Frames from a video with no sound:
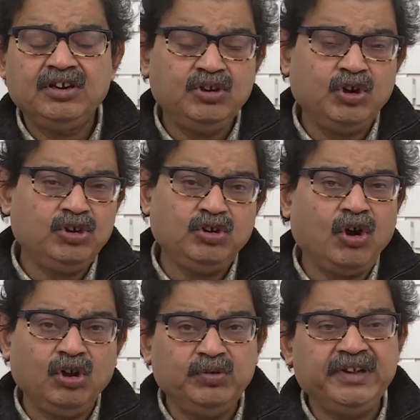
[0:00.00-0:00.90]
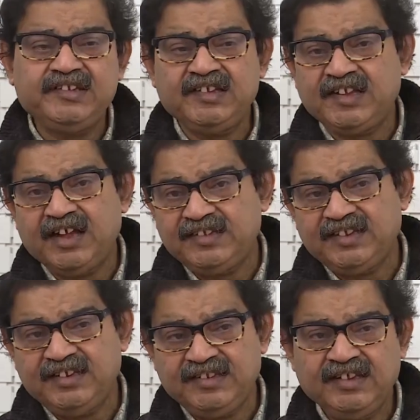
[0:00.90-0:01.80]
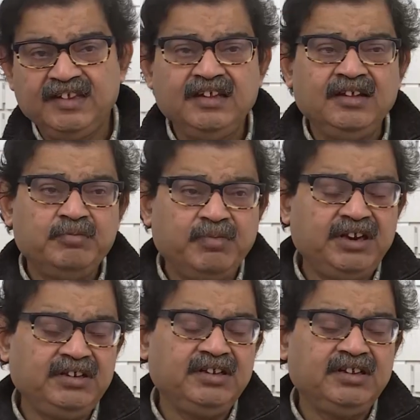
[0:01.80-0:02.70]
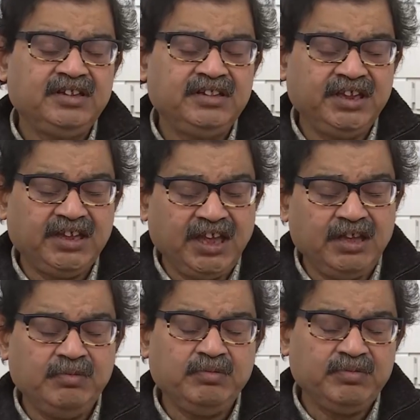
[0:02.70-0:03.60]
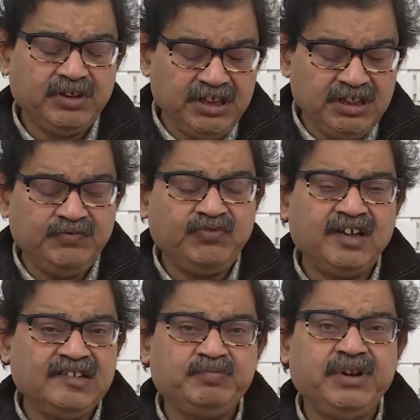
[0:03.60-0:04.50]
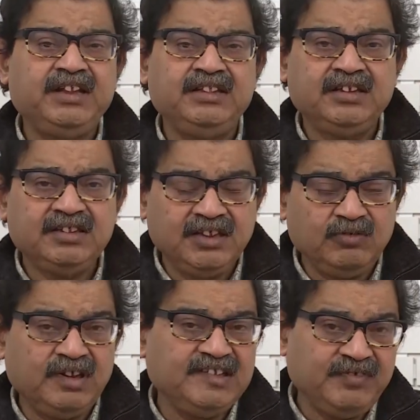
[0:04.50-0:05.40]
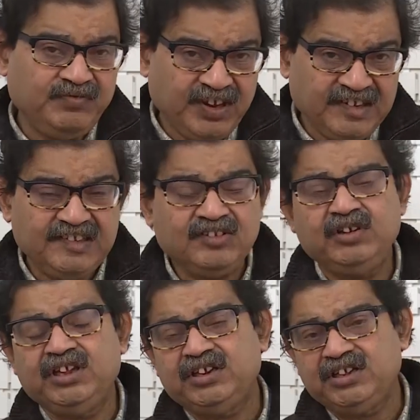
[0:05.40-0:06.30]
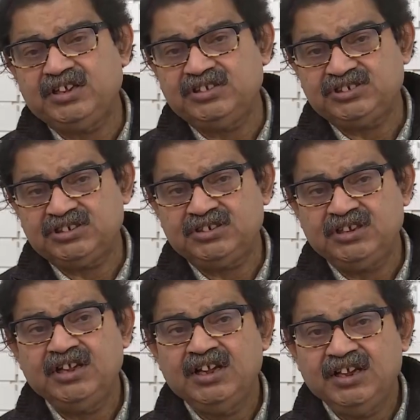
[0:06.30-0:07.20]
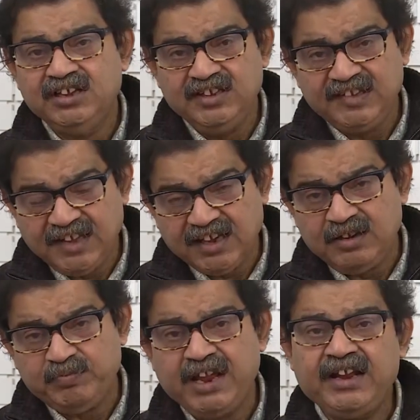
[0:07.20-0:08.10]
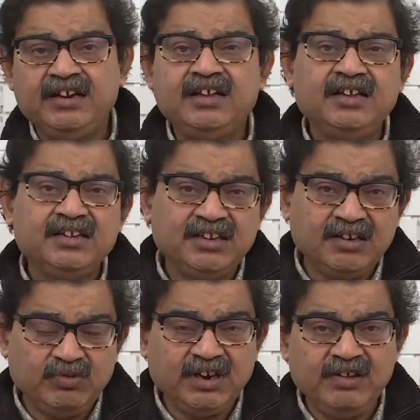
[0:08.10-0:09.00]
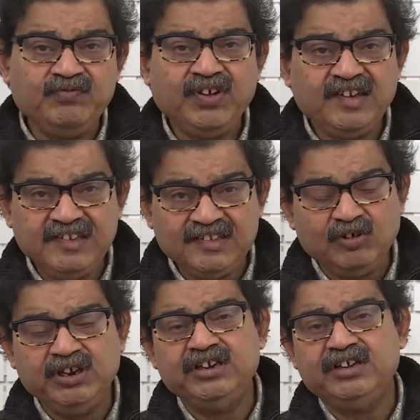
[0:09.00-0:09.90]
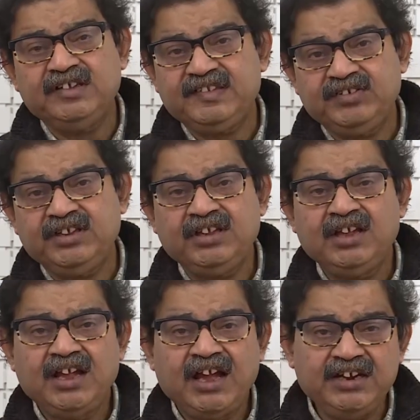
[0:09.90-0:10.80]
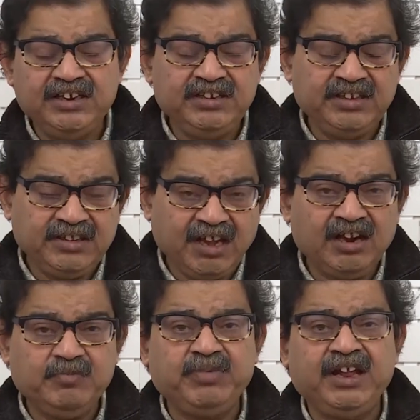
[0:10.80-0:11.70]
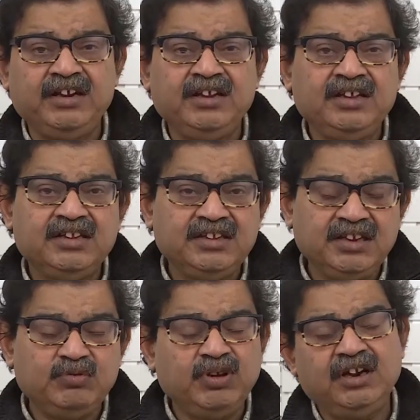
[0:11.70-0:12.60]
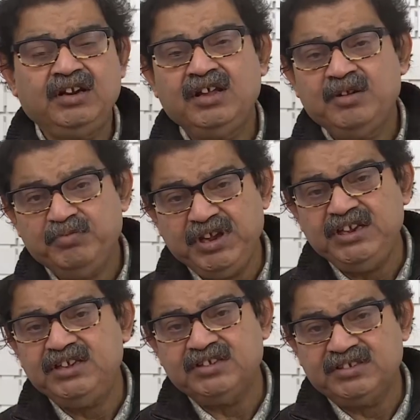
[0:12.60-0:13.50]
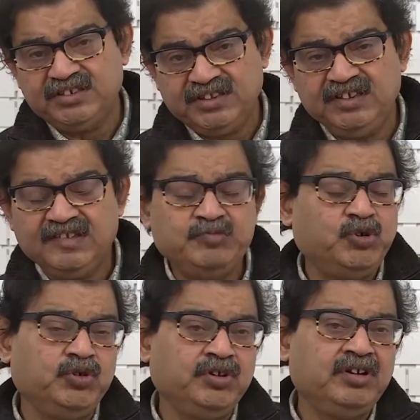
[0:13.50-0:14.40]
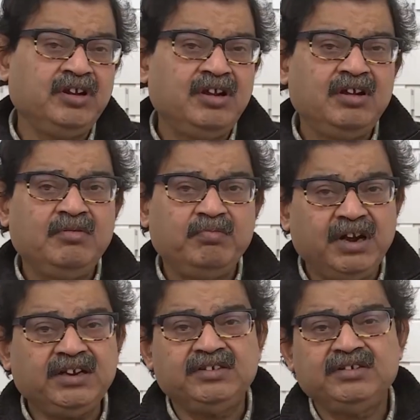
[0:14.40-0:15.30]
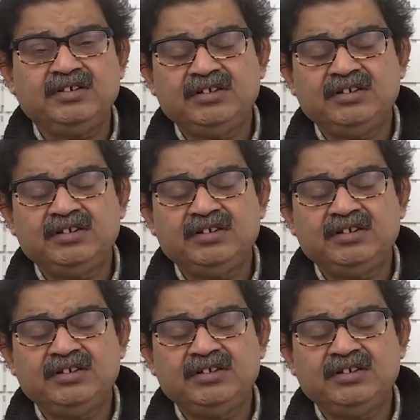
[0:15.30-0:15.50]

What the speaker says: not always a success, but they gave, in the first plan there was emphasis on agriculture, in the second plan there were emphasis on industry, and in third plan there were many other things more. But